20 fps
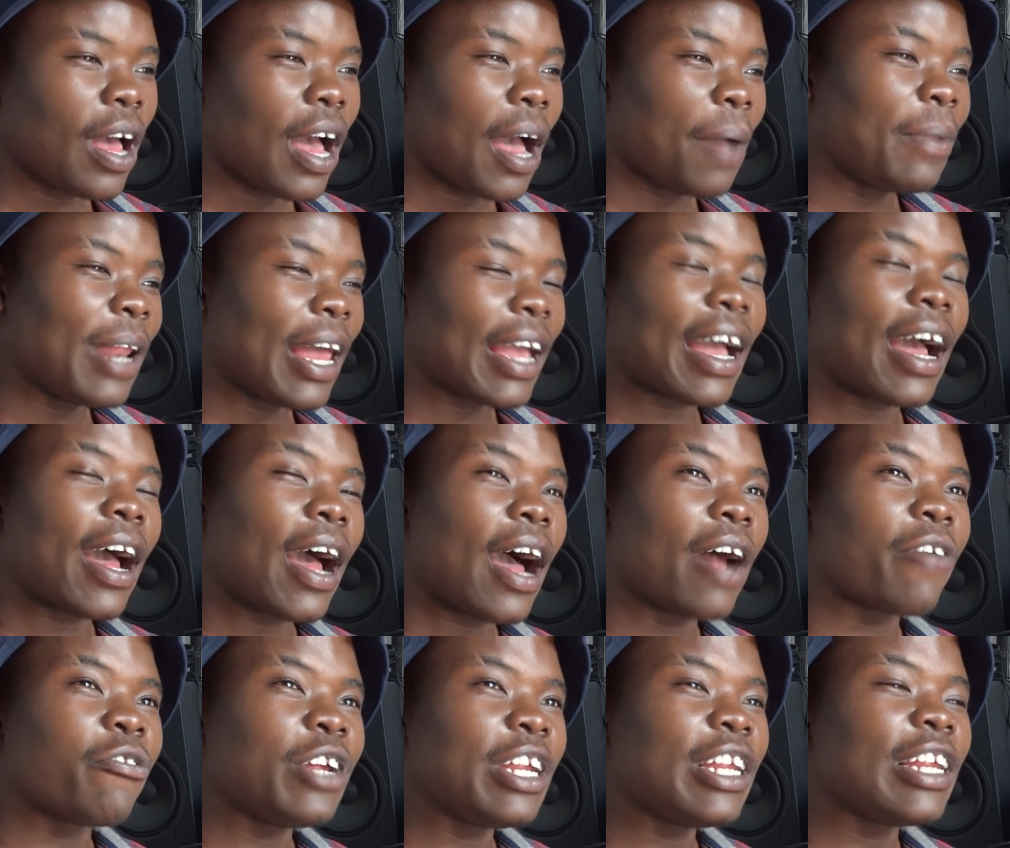I mean, like, I
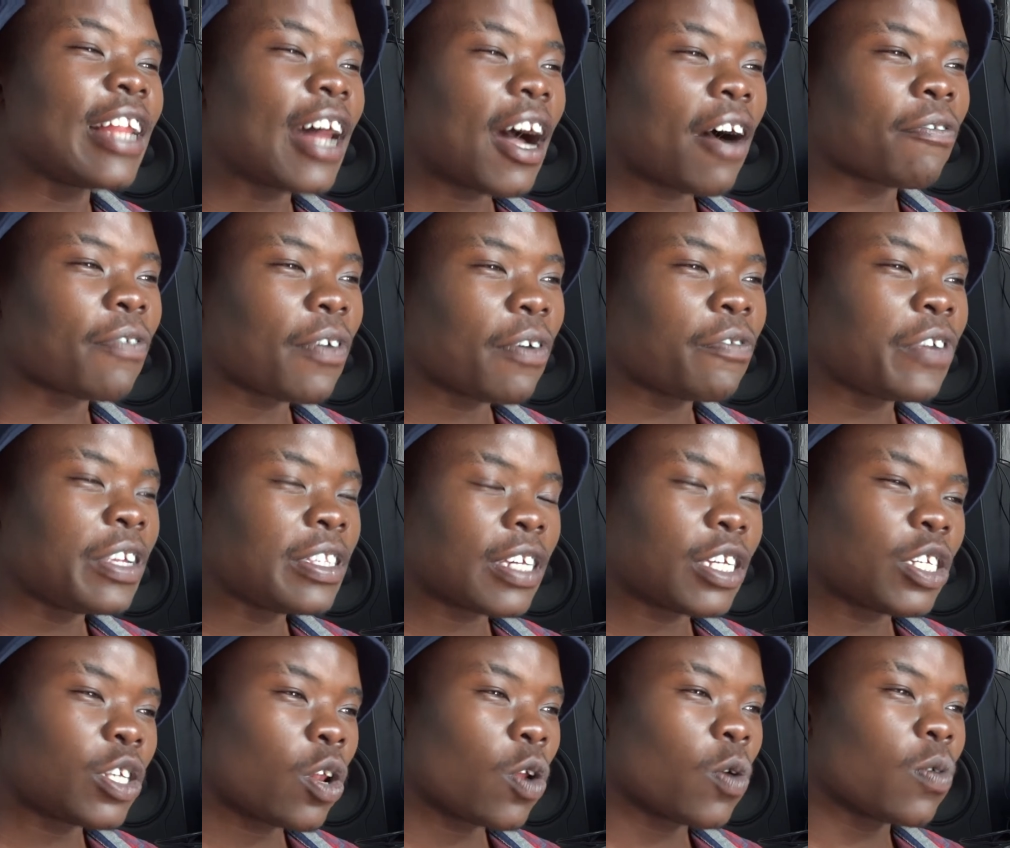really love
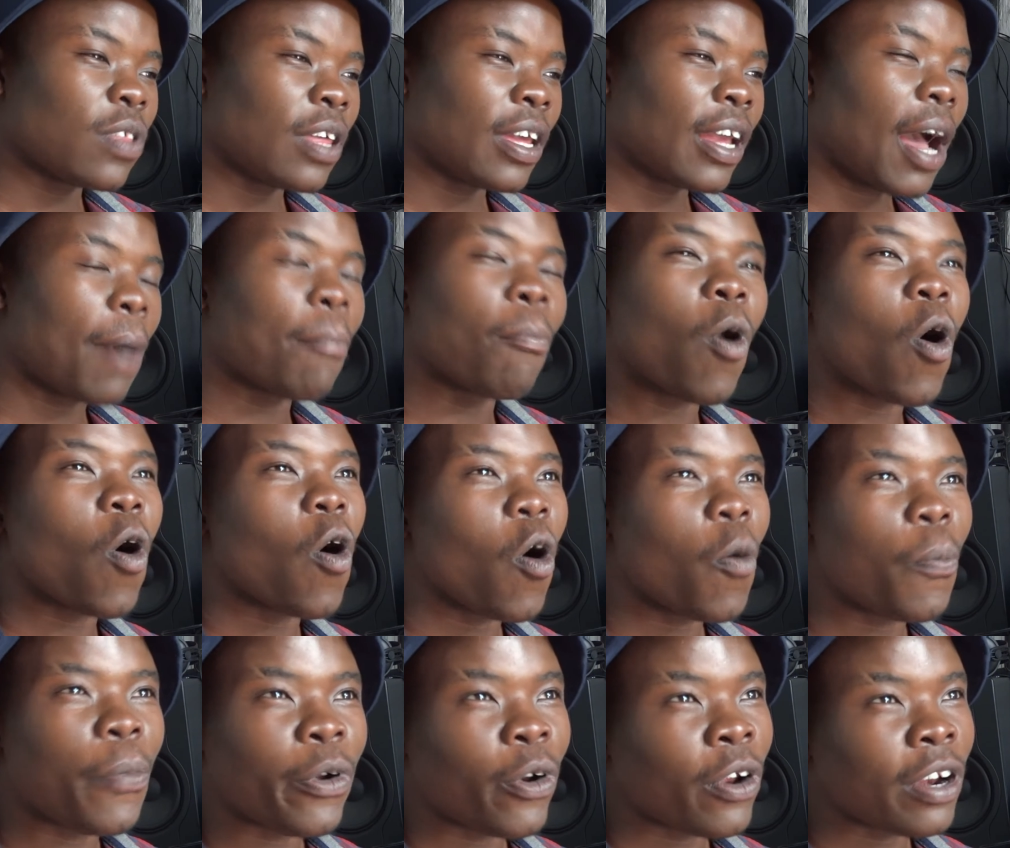vintage clothing. I'm more
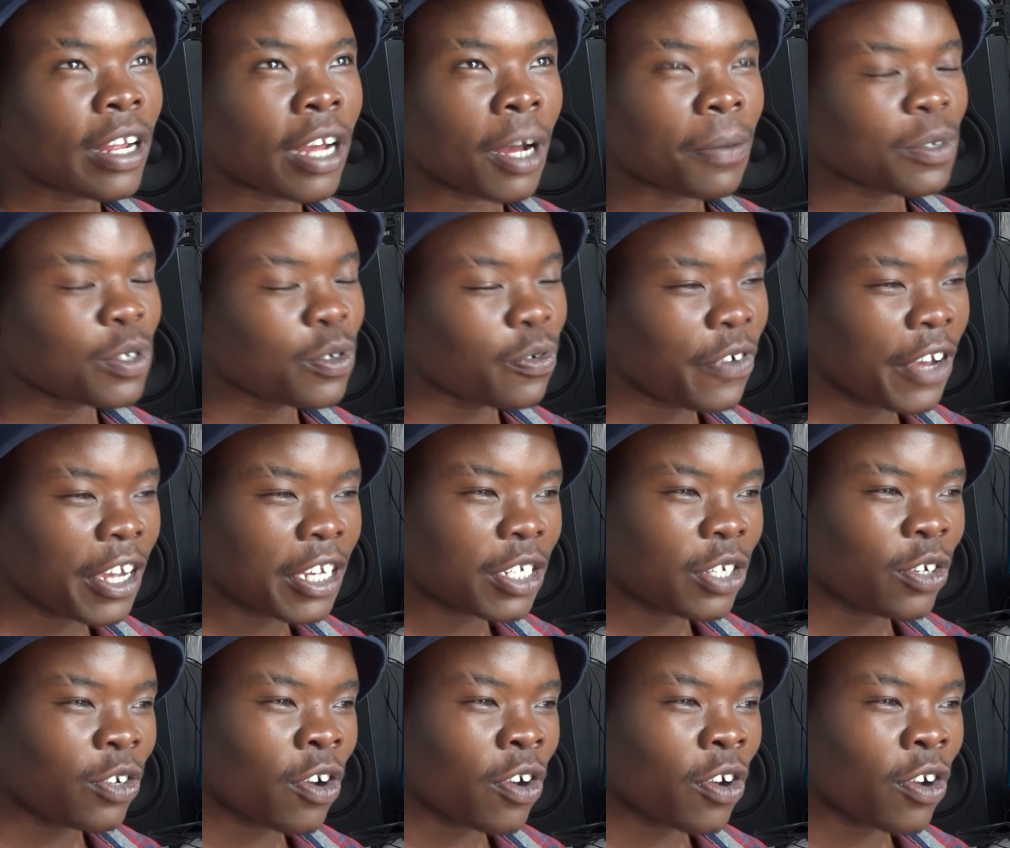open when it comes to fashion,